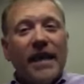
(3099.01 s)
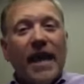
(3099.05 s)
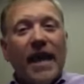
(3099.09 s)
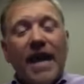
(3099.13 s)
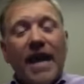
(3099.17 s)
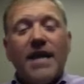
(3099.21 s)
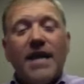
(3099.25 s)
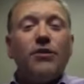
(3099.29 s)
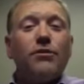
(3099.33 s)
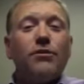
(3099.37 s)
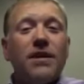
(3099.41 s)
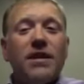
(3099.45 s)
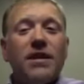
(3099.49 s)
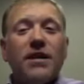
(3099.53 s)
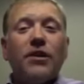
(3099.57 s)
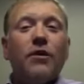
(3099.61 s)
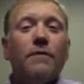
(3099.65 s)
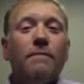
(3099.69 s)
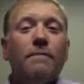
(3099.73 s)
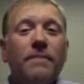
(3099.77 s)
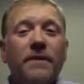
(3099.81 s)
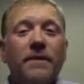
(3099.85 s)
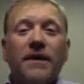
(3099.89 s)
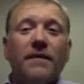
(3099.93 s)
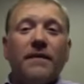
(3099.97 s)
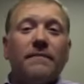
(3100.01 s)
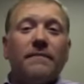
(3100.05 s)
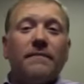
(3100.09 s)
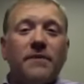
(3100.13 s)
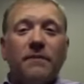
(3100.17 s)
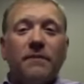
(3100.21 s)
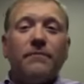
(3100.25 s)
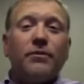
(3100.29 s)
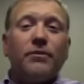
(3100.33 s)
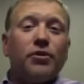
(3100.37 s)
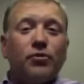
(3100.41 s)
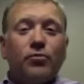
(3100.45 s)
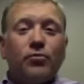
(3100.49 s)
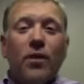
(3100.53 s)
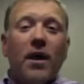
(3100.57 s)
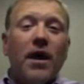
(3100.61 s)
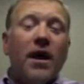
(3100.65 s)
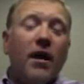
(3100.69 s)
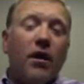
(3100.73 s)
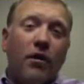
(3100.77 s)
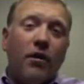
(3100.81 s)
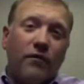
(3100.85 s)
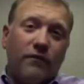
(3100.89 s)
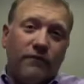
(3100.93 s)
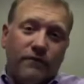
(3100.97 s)
hey, you didn't go pick up number
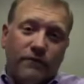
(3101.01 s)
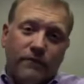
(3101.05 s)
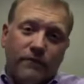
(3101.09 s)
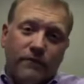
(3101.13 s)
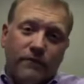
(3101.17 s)
12.